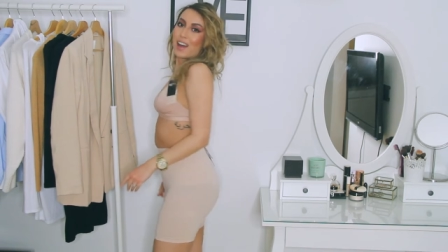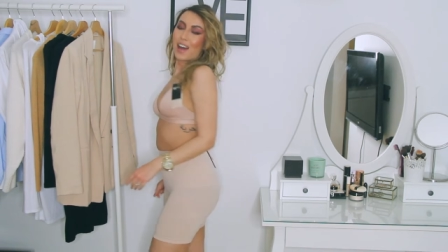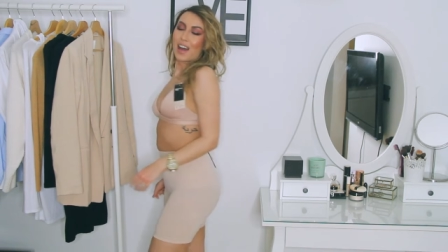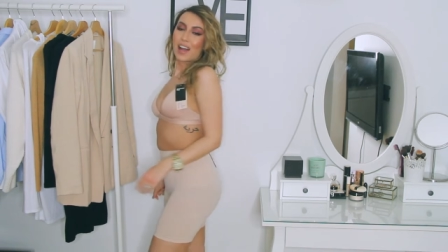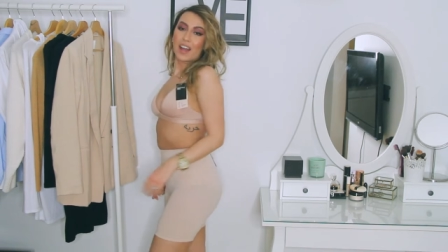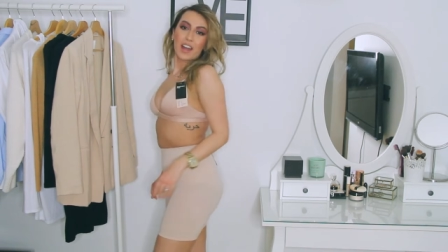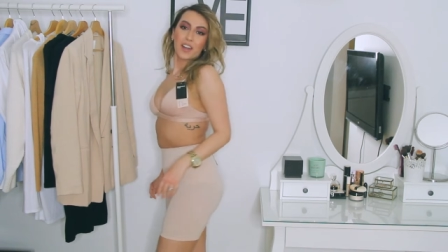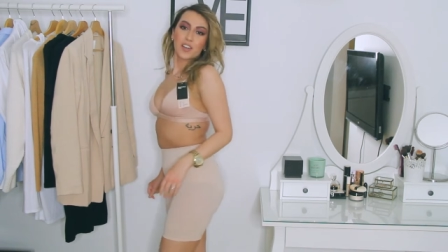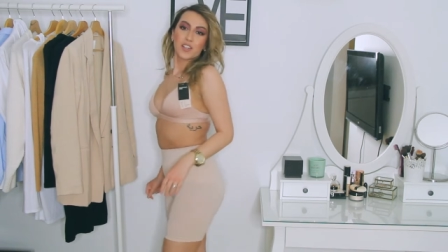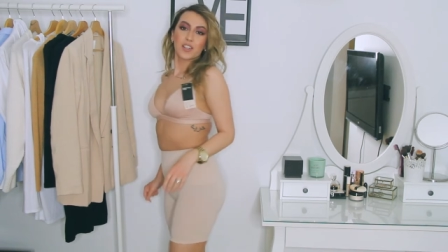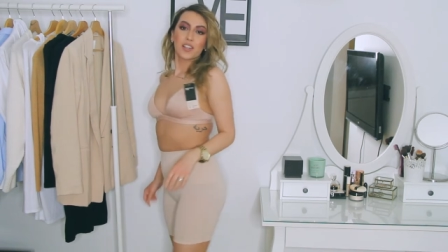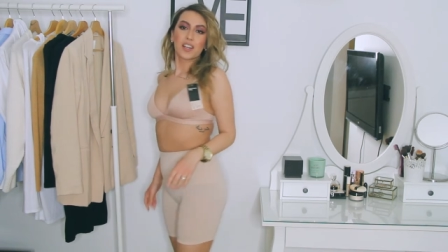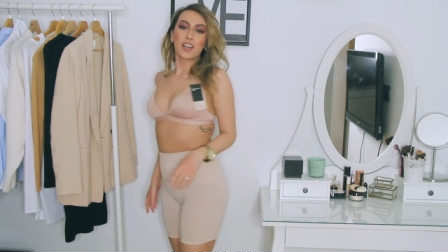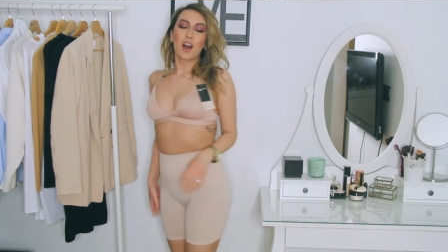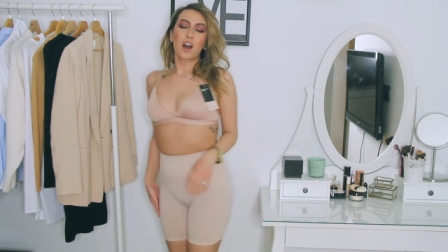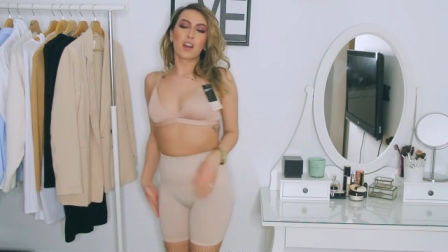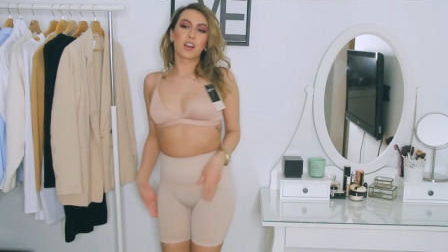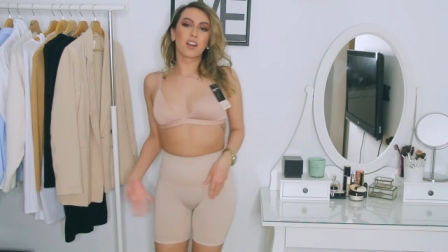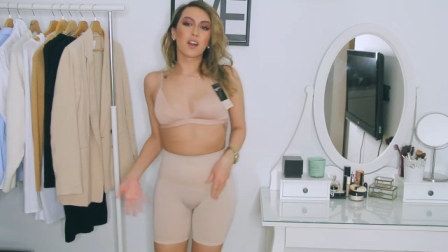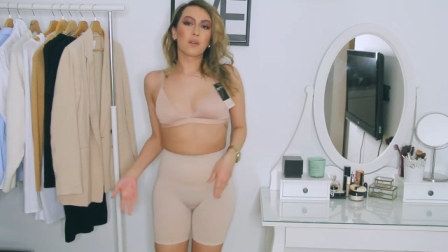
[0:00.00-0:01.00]
I actually
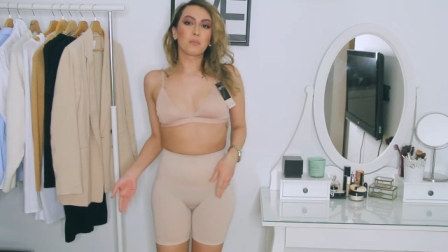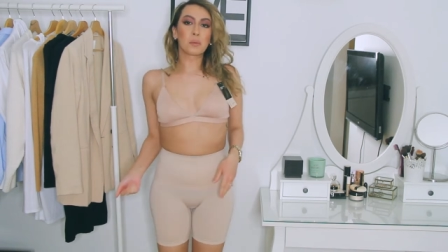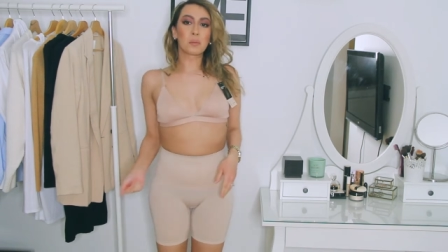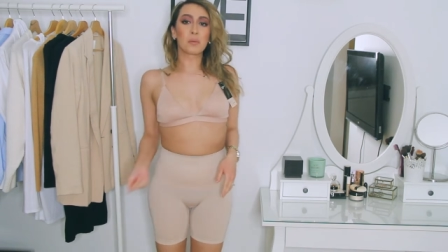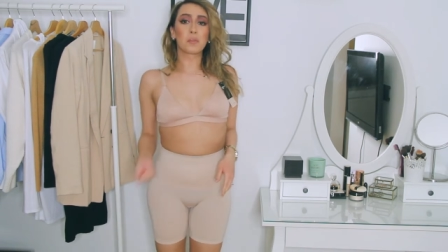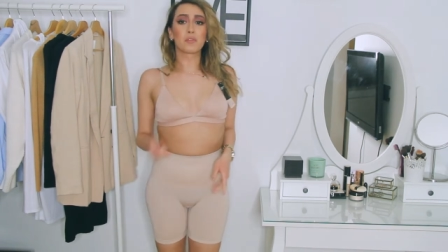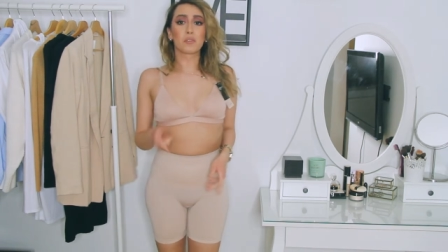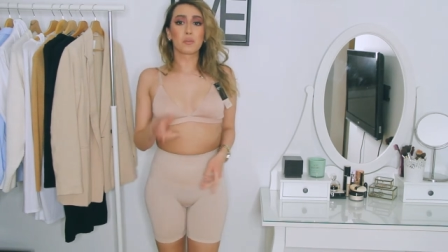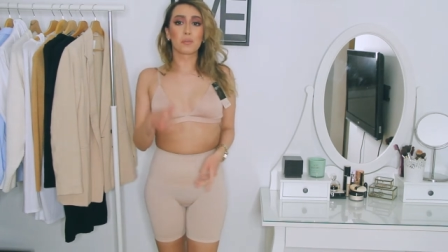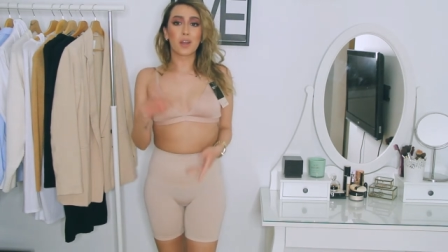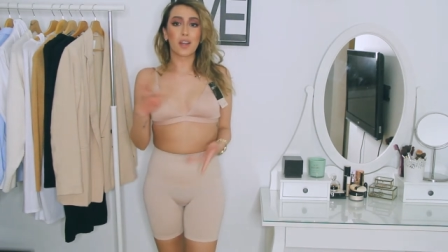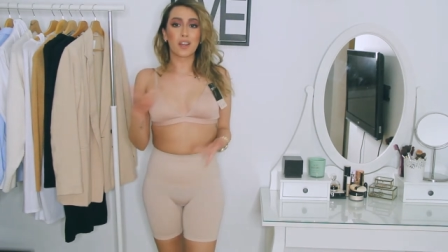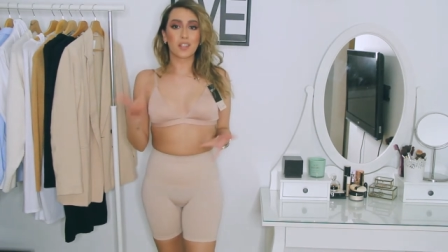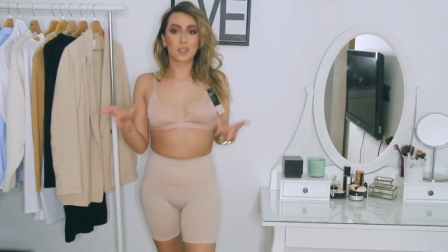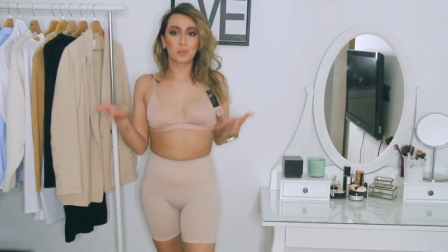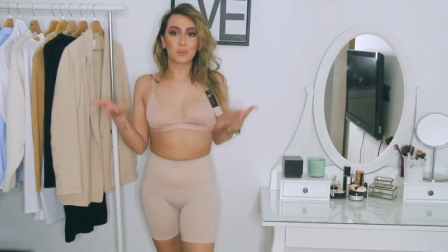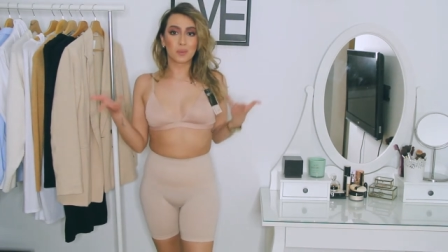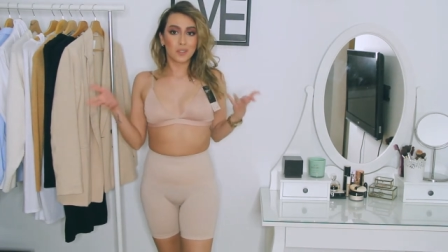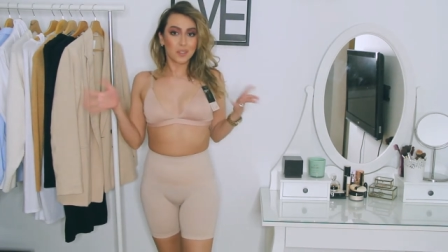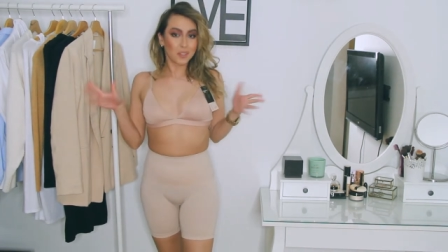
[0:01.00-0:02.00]
got a compliment from my
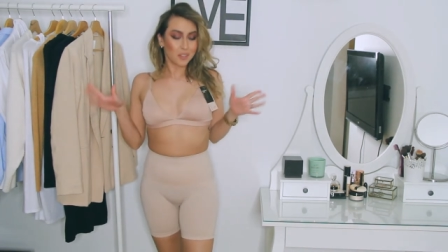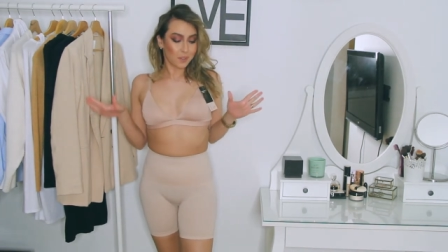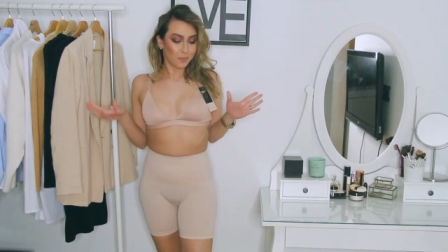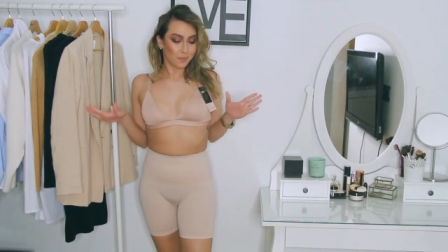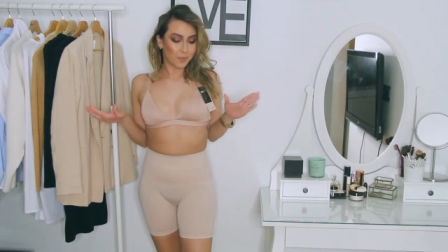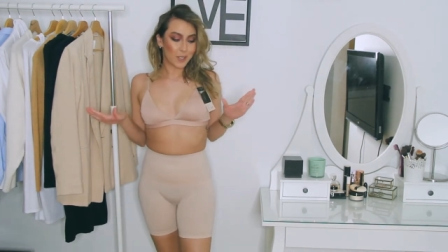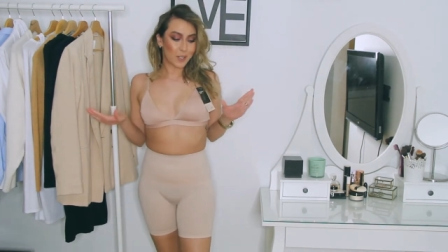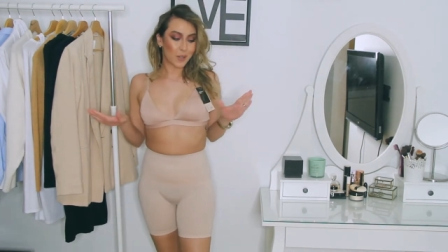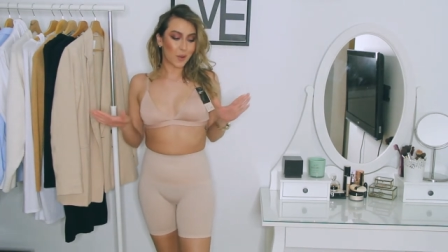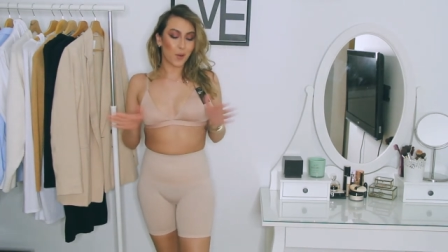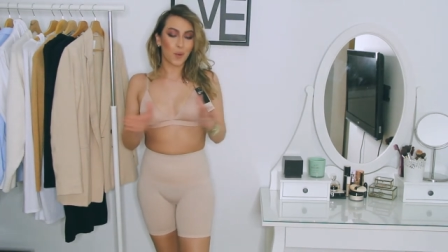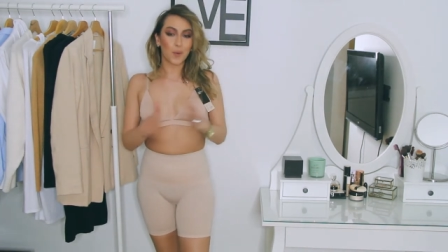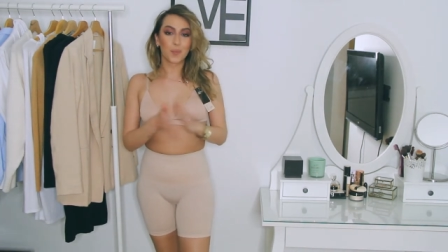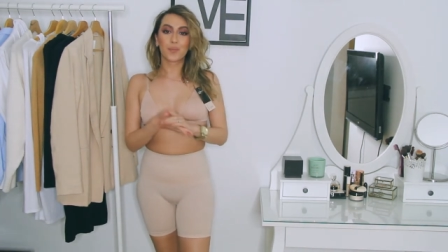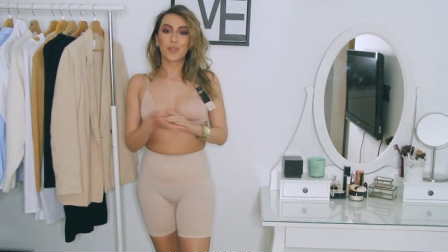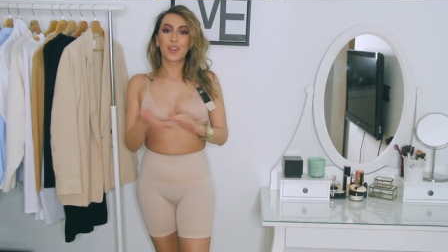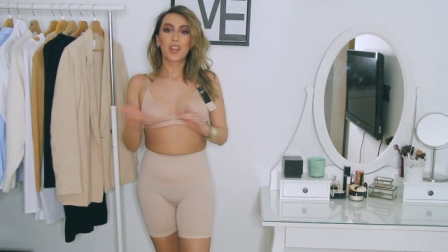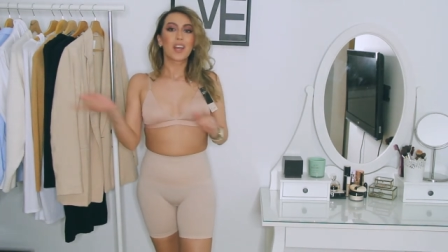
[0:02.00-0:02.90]
husband, so